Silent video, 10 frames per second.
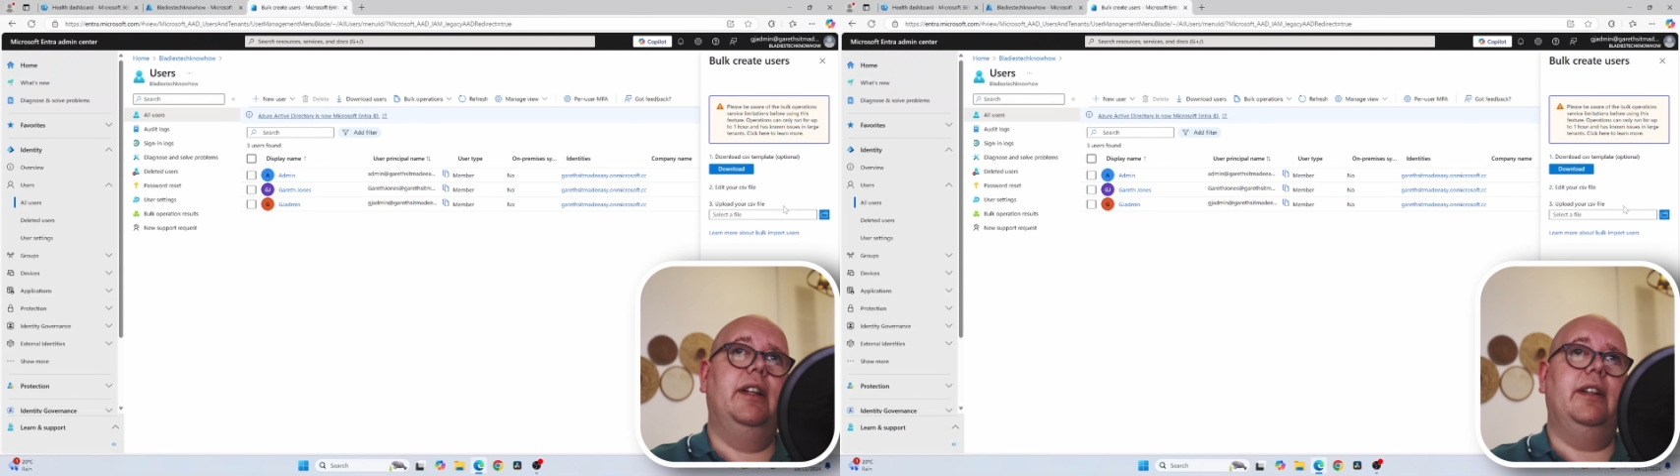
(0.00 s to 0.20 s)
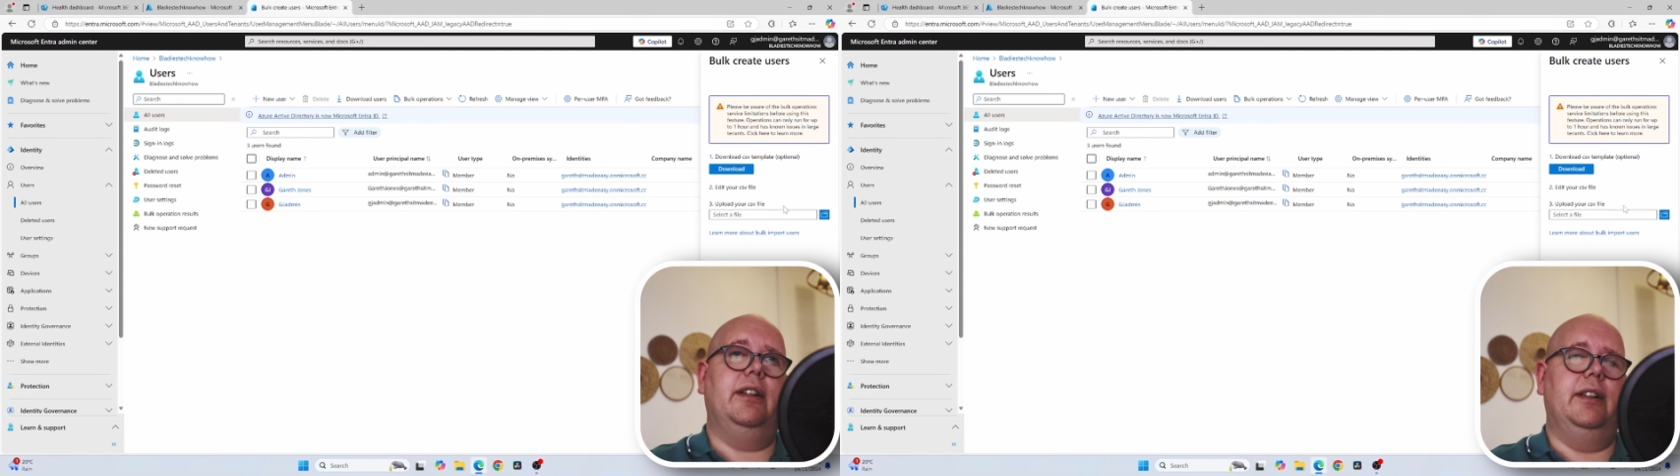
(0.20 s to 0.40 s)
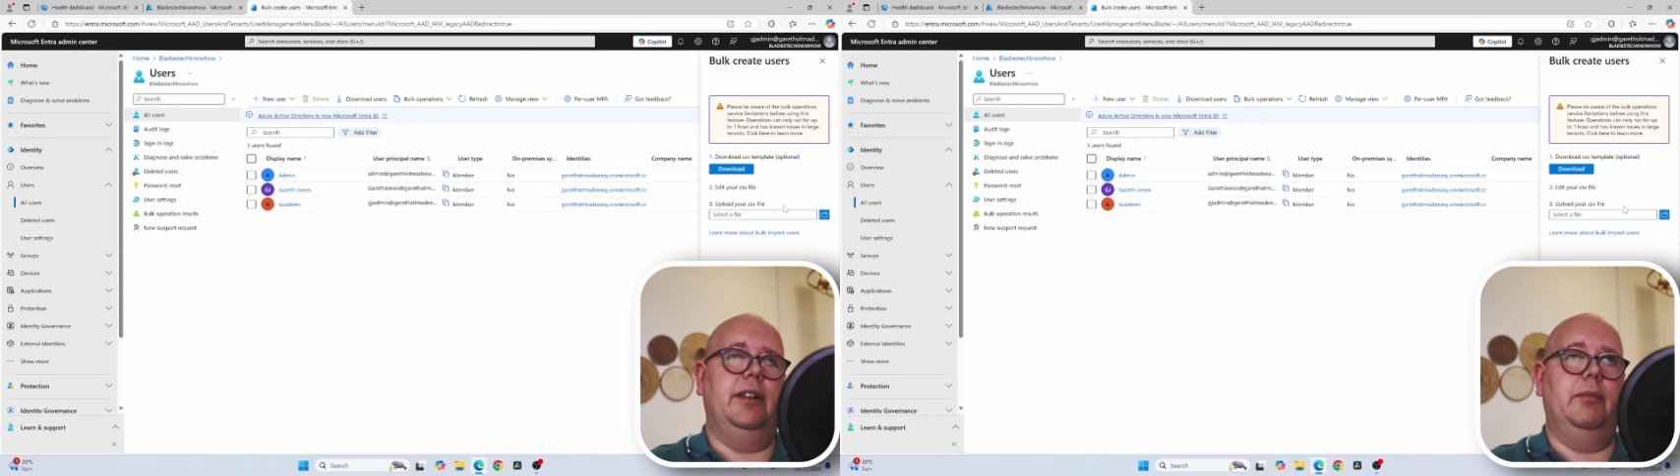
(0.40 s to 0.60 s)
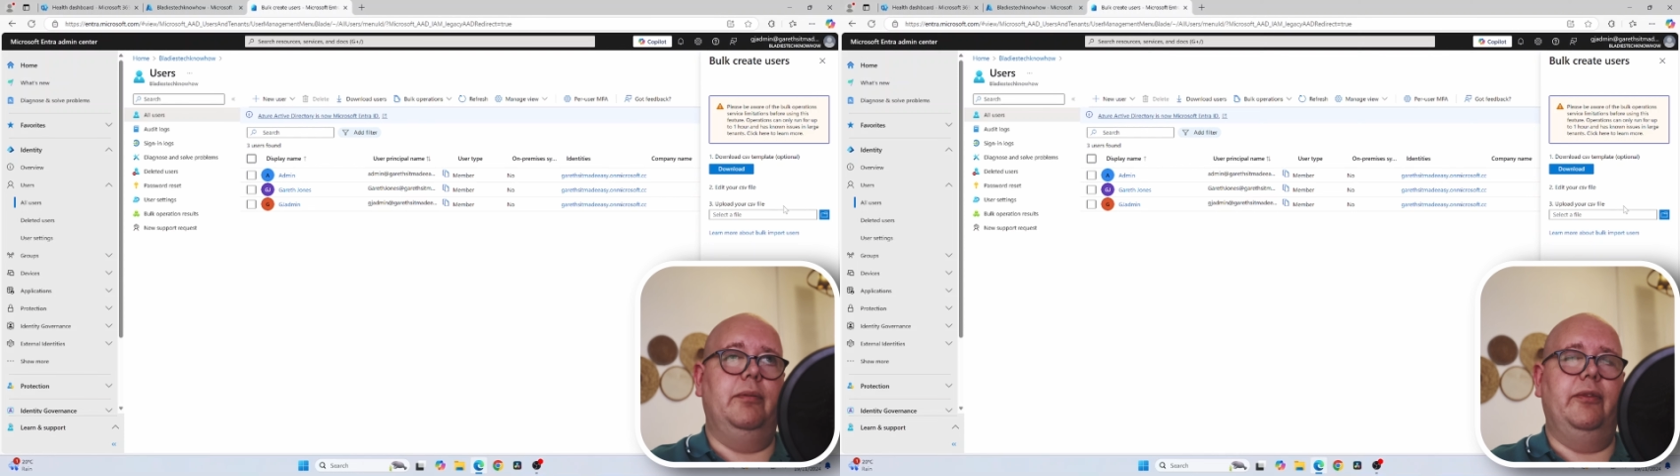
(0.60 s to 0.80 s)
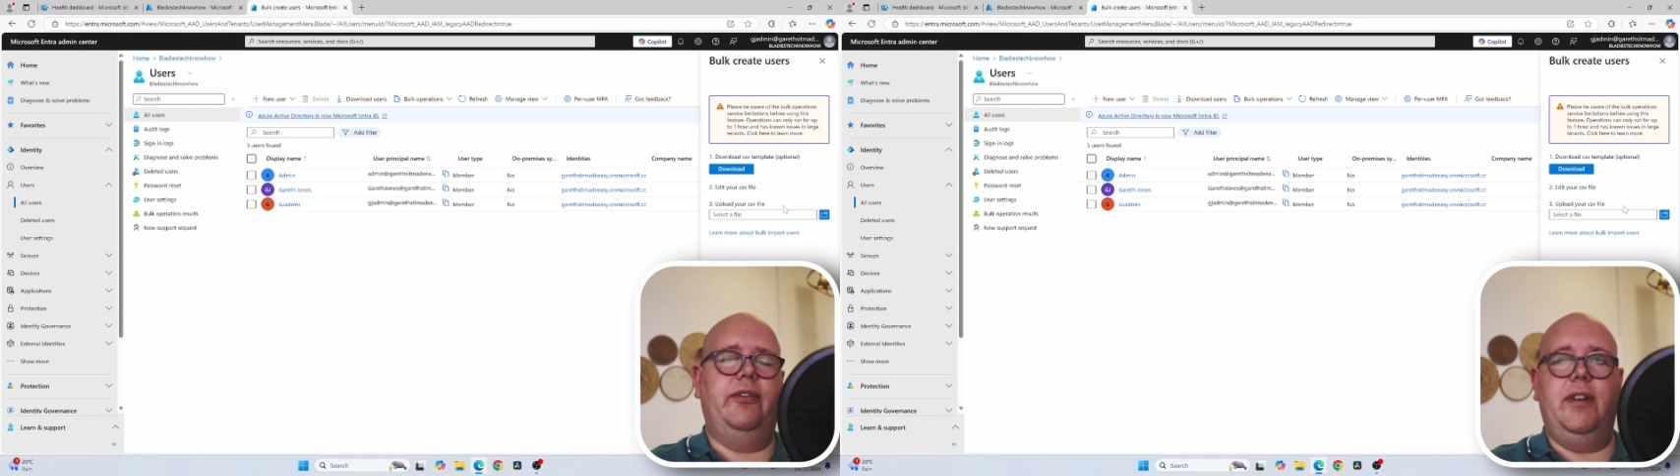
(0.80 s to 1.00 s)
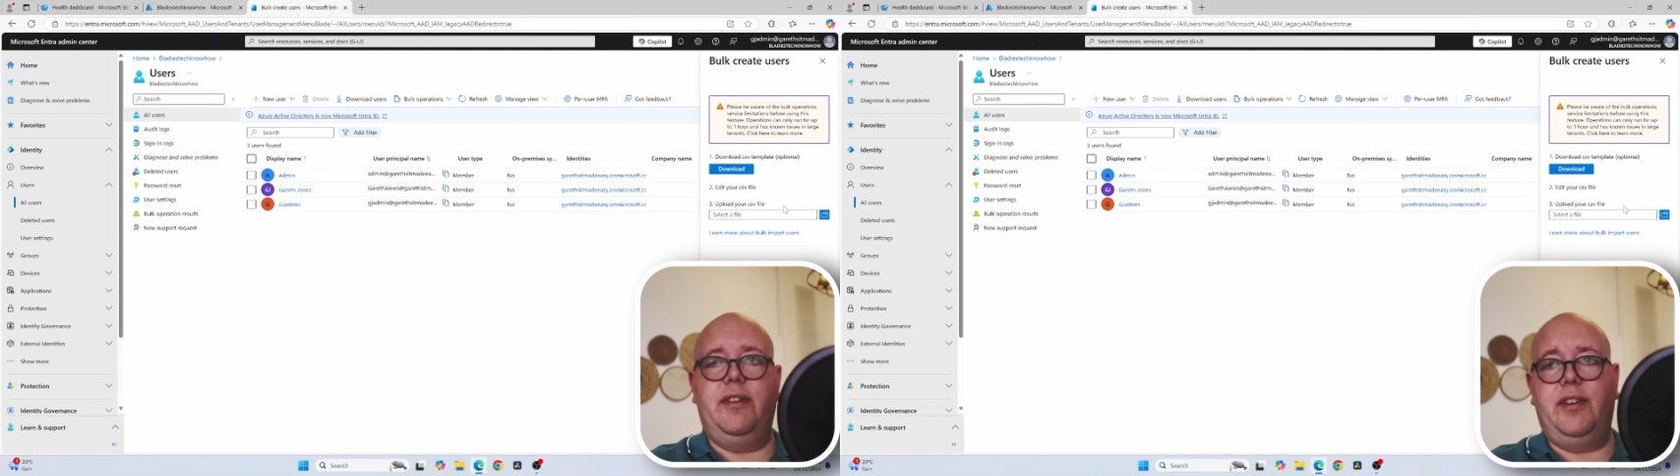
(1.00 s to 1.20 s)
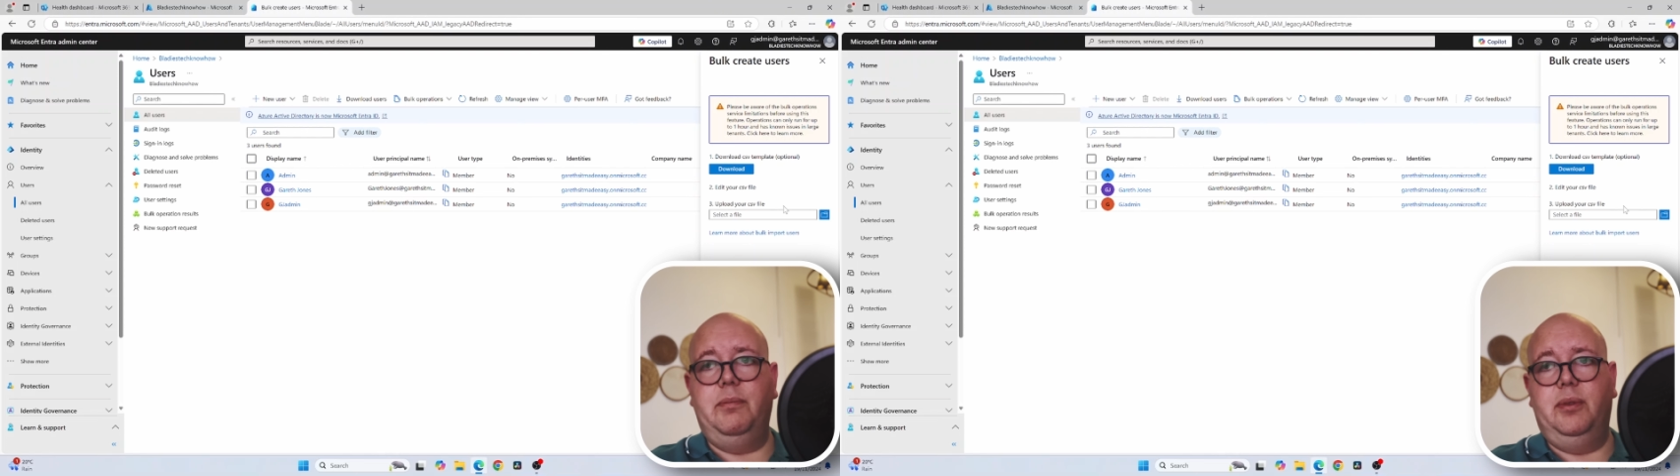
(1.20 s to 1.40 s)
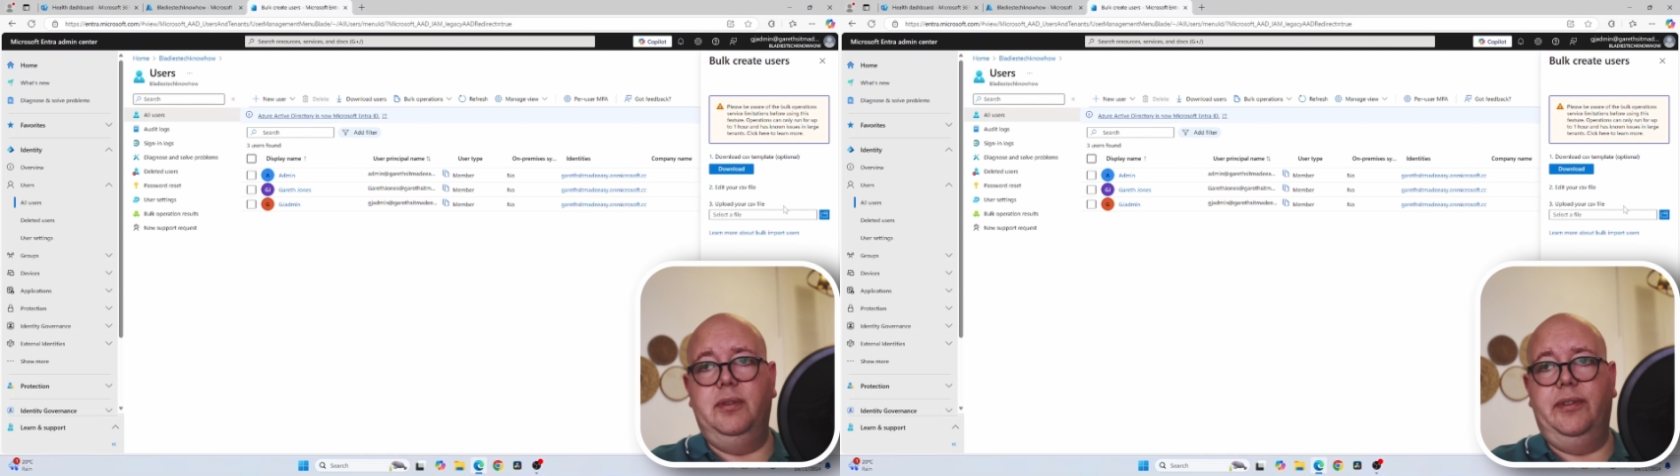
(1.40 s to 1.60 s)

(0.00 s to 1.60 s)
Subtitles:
Very simple.